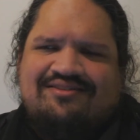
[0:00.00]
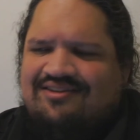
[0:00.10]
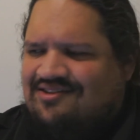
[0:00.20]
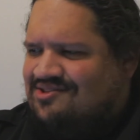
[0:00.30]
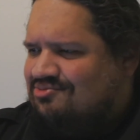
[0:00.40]

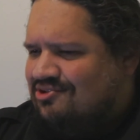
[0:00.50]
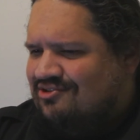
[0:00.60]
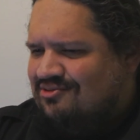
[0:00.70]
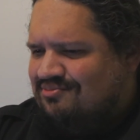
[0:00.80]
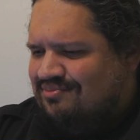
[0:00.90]
this
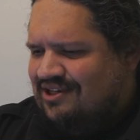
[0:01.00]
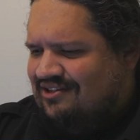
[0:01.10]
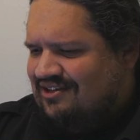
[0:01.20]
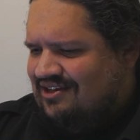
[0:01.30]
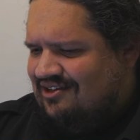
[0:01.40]
will
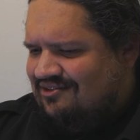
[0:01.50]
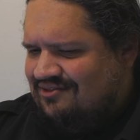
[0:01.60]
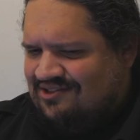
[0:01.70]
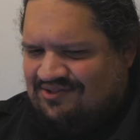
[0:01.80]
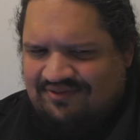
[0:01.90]
be the end
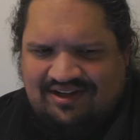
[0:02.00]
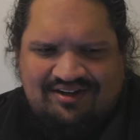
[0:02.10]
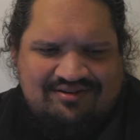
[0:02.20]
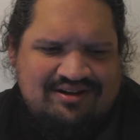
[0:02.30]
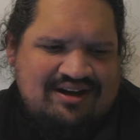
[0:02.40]
of this
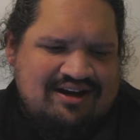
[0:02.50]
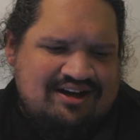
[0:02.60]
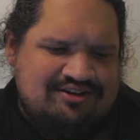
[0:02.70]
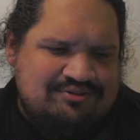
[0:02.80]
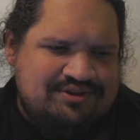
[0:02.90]
video.
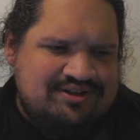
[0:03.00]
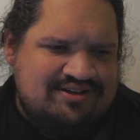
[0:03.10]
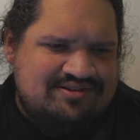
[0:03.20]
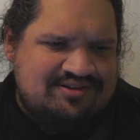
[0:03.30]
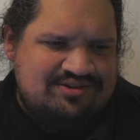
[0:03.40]
I hope you
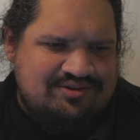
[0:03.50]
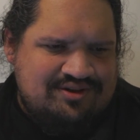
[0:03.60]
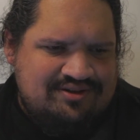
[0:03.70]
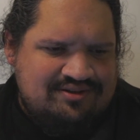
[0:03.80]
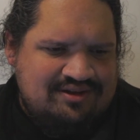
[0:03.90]
guys
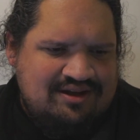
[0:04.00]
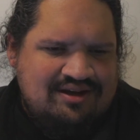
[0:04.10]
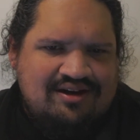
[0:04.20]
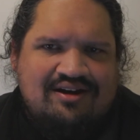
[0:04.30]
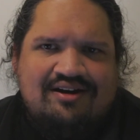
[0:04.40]
enjoyed it.
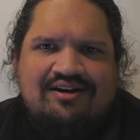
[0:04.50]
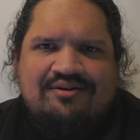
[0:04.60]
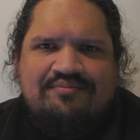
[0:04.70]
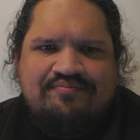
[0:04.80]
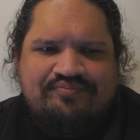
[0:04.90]

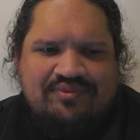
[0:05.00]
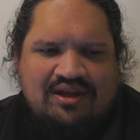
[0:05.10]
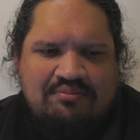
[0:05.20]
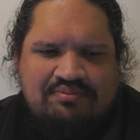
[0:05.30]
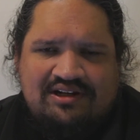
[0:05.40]

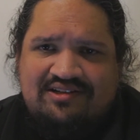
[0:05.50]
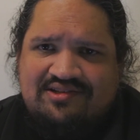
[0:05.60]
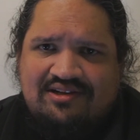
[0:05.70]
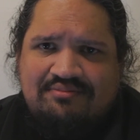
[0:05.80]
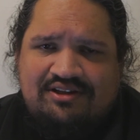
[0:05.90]

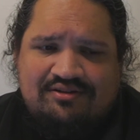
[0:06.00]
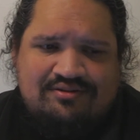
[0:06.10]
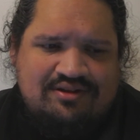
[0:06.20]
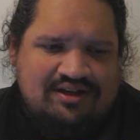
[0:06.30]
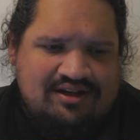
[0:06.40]
Please let me
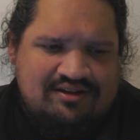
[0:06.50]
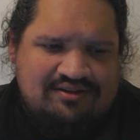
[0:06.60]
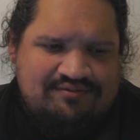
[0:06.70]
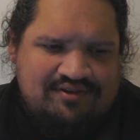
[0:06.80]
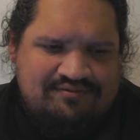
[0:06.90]
know
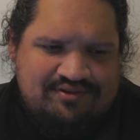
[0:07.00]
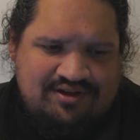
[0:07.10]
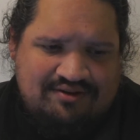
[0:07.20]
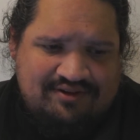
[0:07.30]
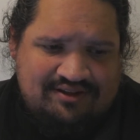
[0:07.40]
again if
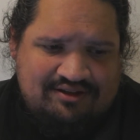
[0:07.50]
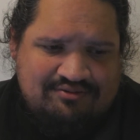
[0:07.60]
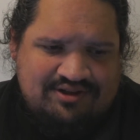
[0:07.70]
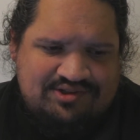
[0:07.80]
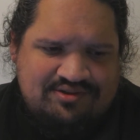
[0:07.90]
you have any
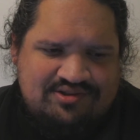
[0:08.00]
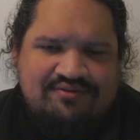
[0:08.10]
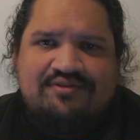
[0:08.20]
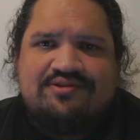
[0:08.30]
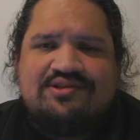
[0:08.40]

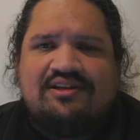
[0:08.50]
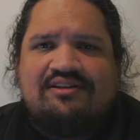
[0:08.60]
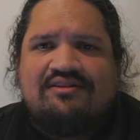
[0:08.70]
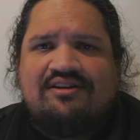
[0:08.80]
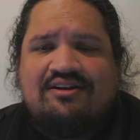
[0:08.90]
questions, if there's
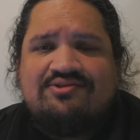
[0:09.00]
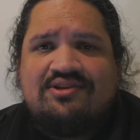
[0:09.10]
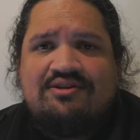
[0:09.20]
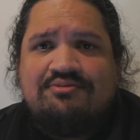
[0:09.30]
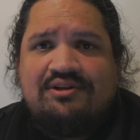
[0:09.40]
anything
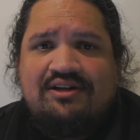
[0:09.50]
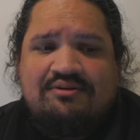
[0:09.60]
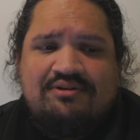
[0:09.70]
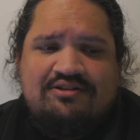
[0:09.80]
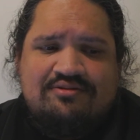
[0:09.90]
else that you would
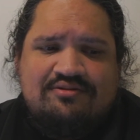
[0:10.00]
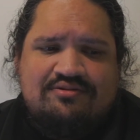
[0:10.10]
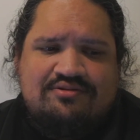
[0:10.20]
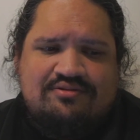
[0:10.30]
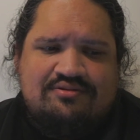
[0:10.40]
like me
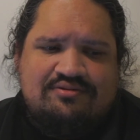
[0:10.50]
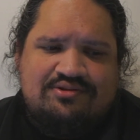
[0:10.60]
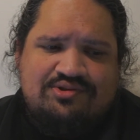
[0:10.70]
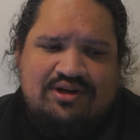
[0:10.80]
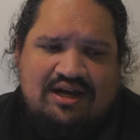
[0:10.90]
to
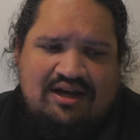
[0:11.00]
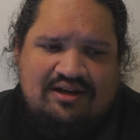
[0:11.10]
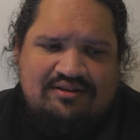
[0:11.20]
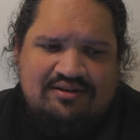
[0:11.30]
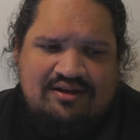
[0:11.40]

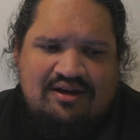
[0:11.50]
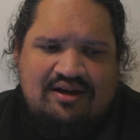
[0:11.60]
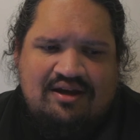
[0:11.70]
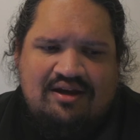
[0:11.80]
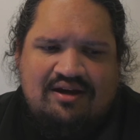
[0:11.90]
add.
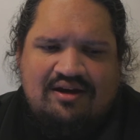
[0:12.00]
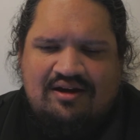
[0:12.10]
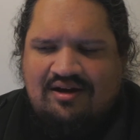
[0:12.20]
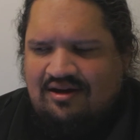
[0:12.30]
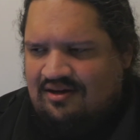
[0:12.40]

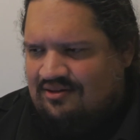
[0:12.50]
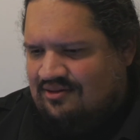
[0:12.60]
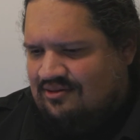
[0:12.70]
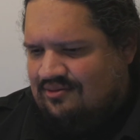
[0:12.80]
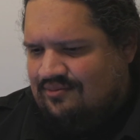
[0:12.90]

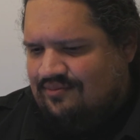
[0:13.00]
And